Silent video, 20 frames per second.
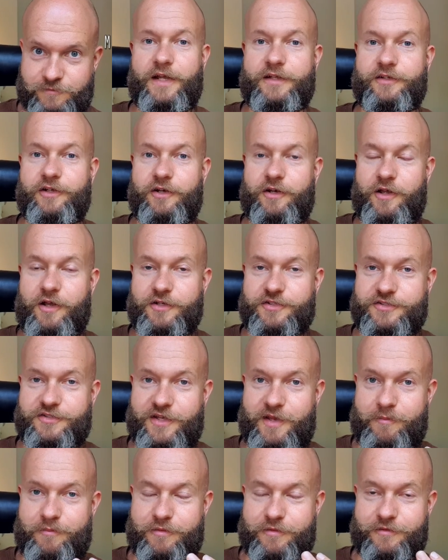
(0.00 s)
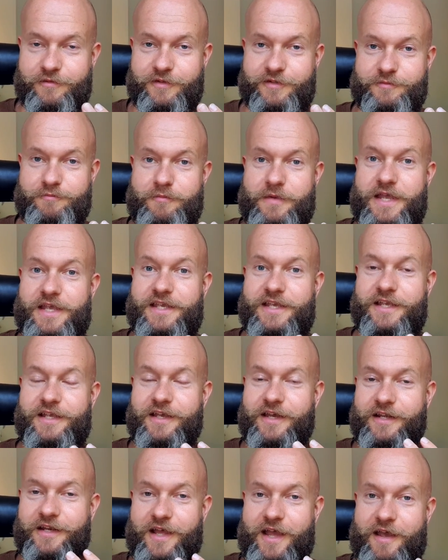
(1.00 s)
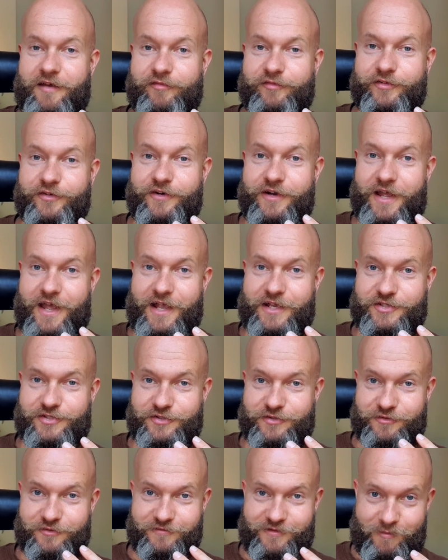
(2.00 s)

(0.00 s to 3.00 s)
And the last step, making an after-action